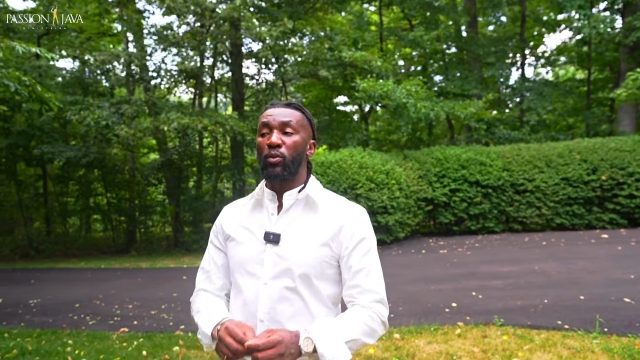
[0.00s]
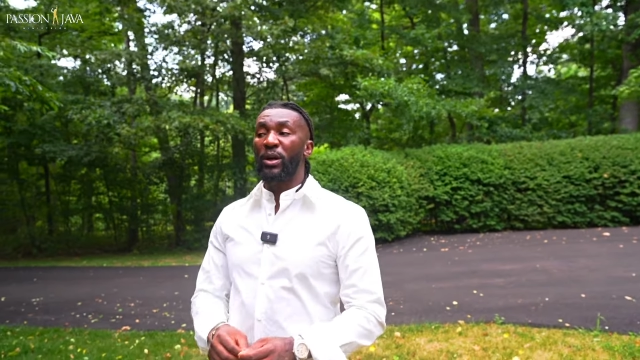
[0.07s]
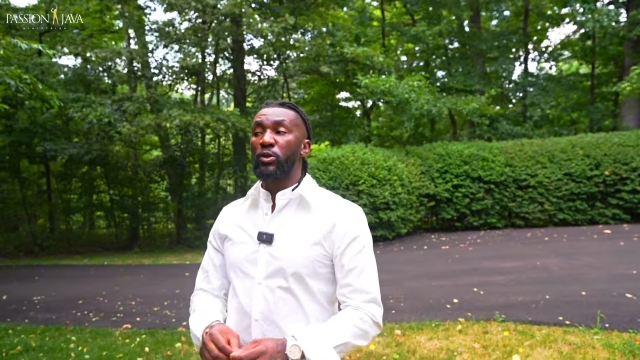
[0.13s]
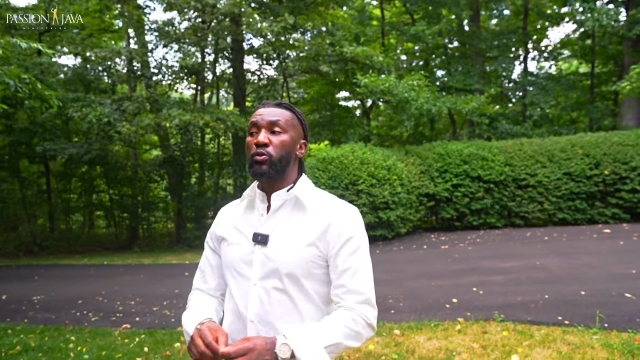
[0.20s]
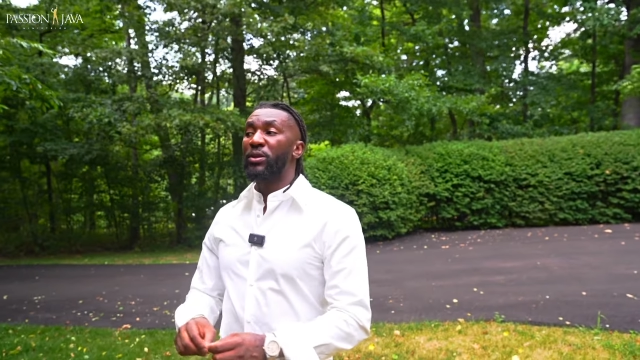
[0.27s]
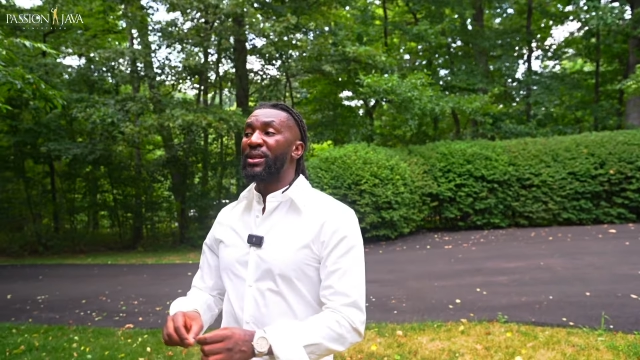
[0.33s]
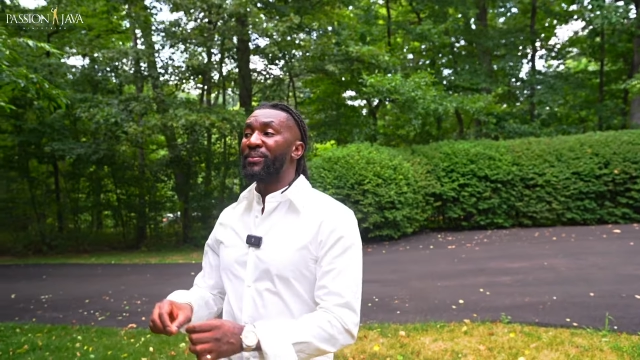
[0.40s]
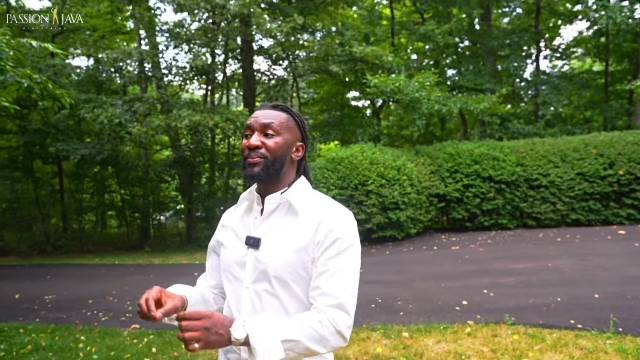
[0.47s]

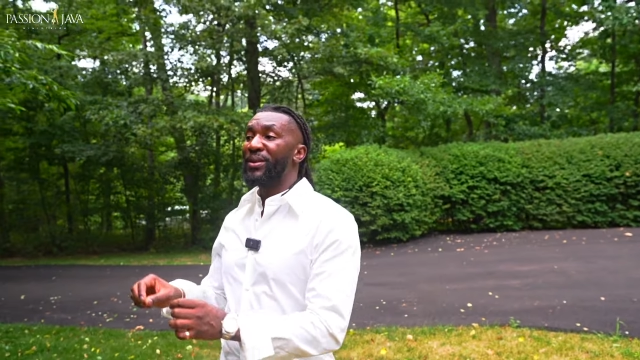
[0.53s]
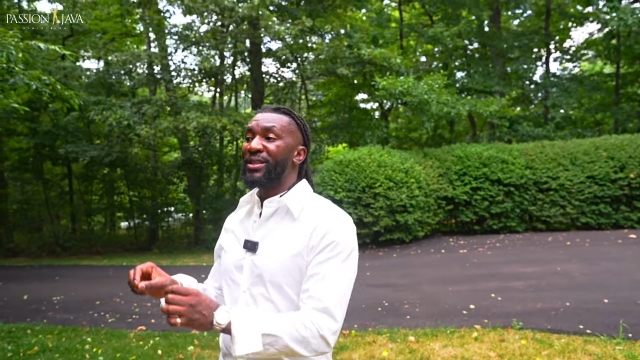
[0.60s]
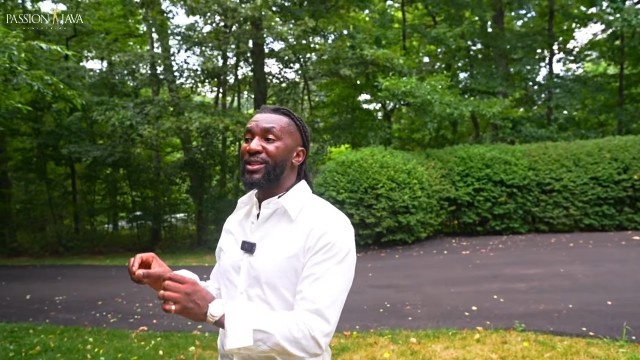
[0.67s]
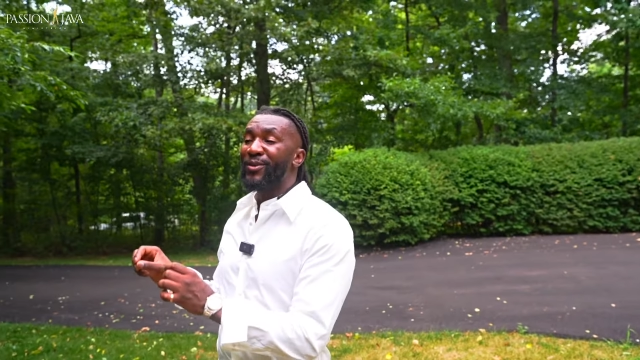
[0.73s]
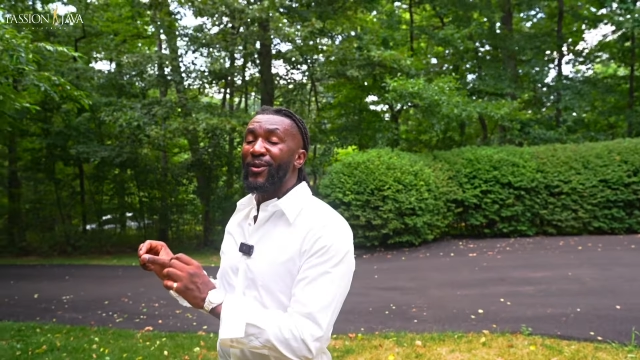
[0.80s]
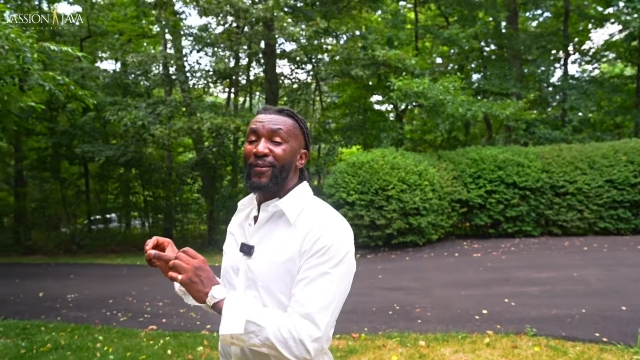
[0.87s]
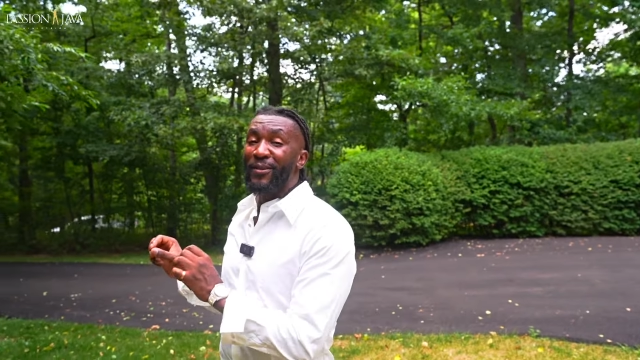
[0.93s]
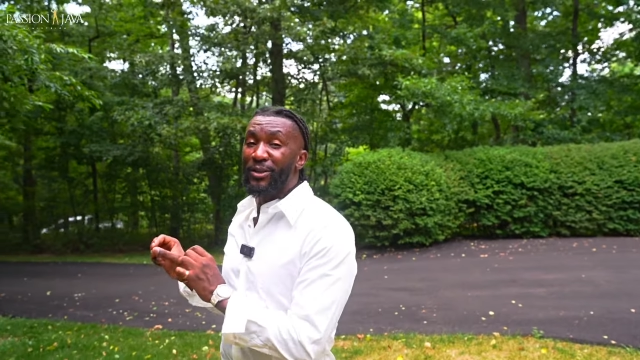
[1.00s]
was with the
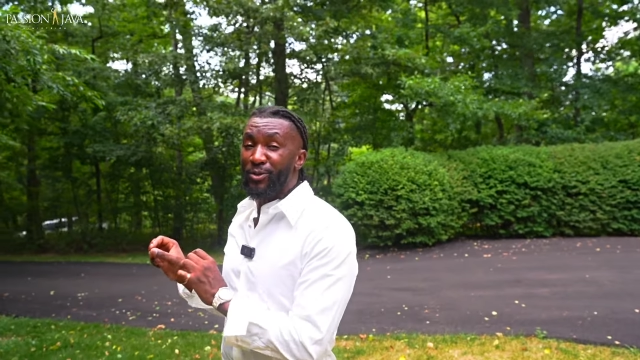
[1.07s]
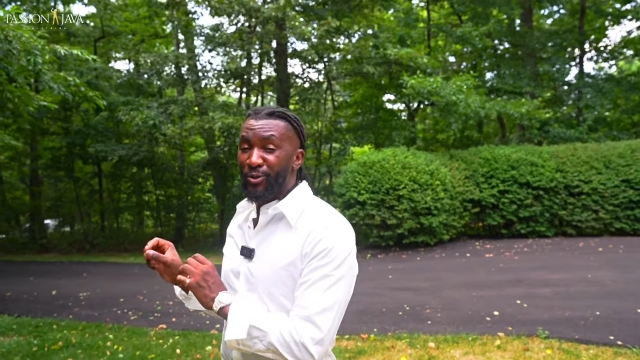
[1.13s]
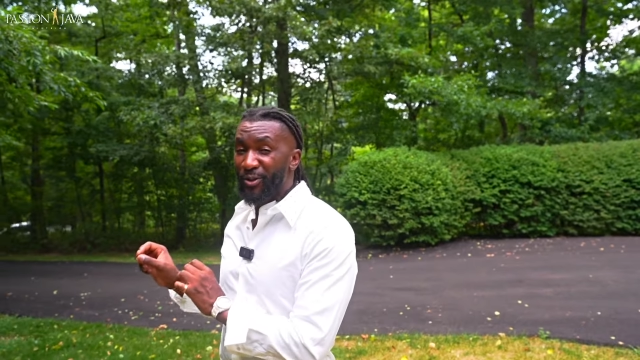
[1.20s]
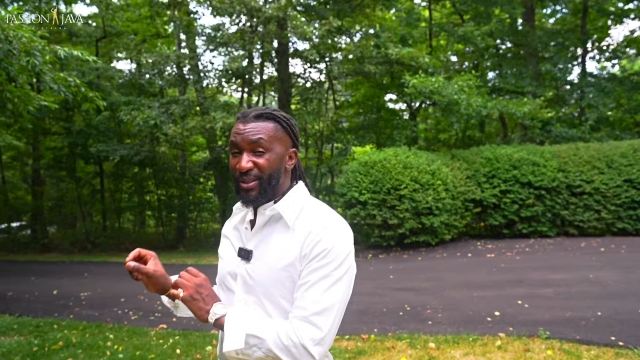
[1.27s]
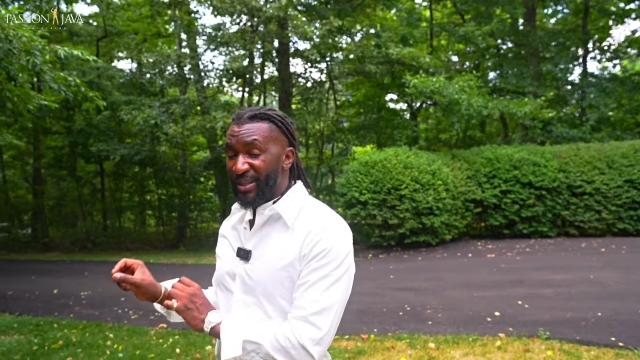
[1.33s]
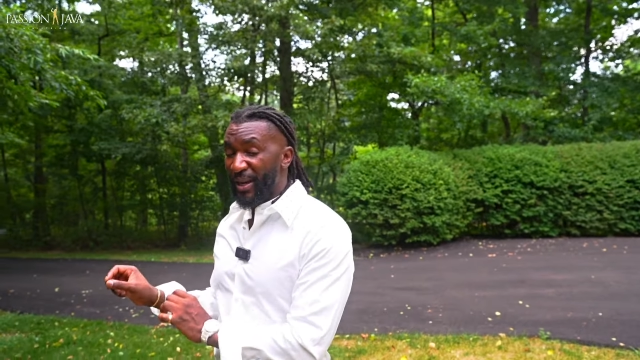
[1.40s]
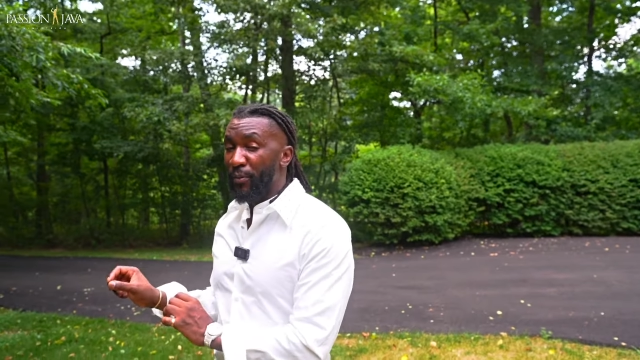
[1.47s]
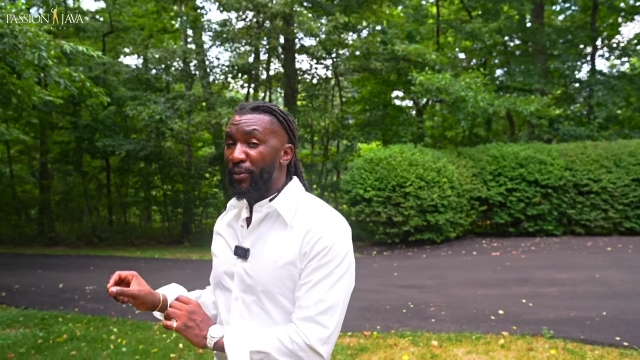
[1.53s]
person you have a
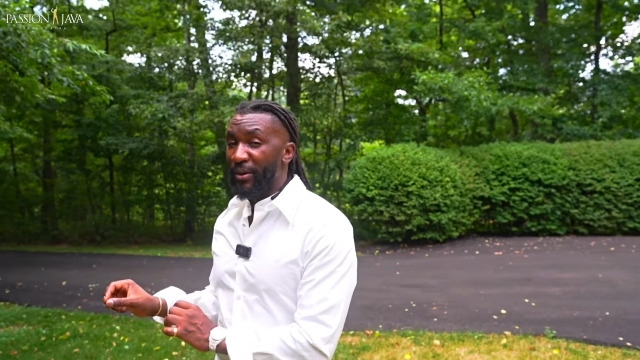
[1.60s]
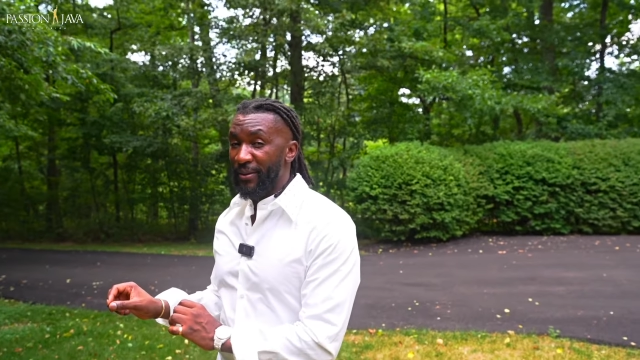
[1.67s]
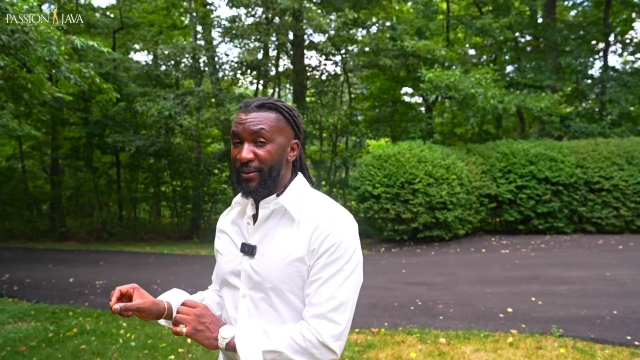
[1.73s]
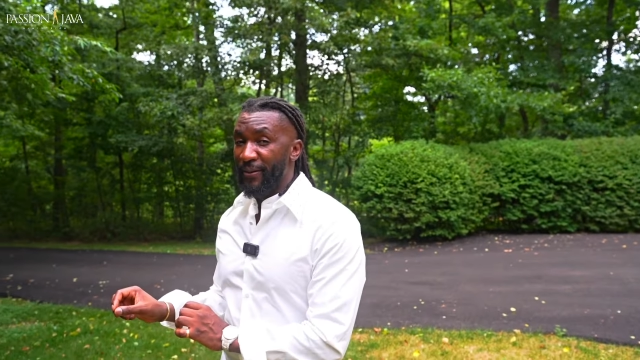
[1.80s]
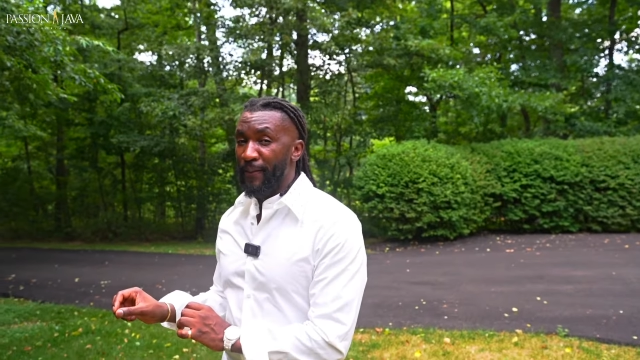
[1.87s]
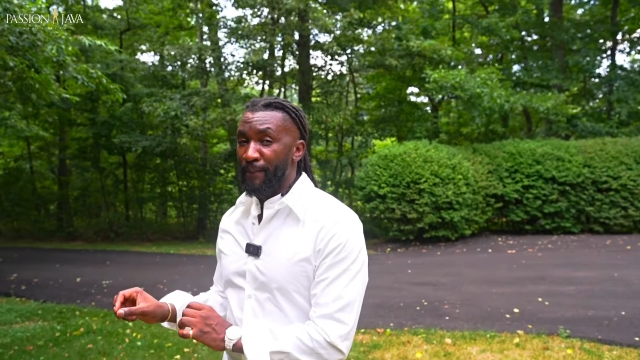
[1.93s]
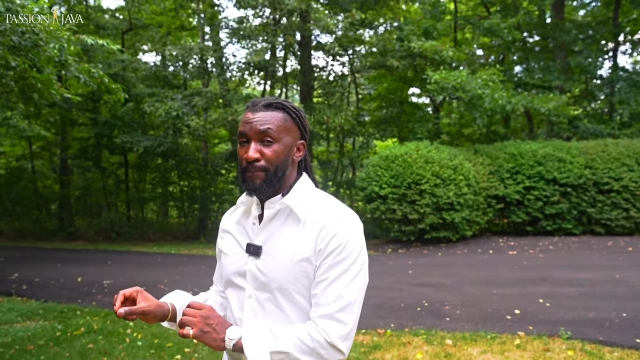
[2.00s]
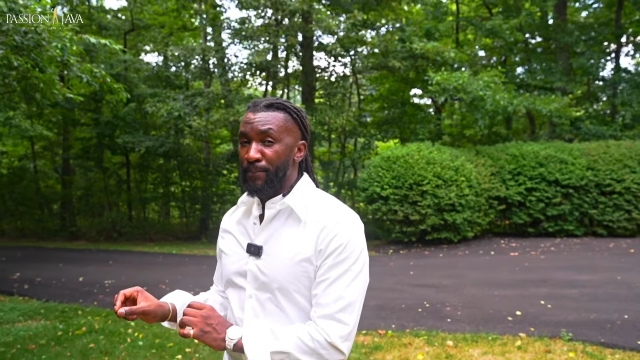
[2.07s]
soul tie with.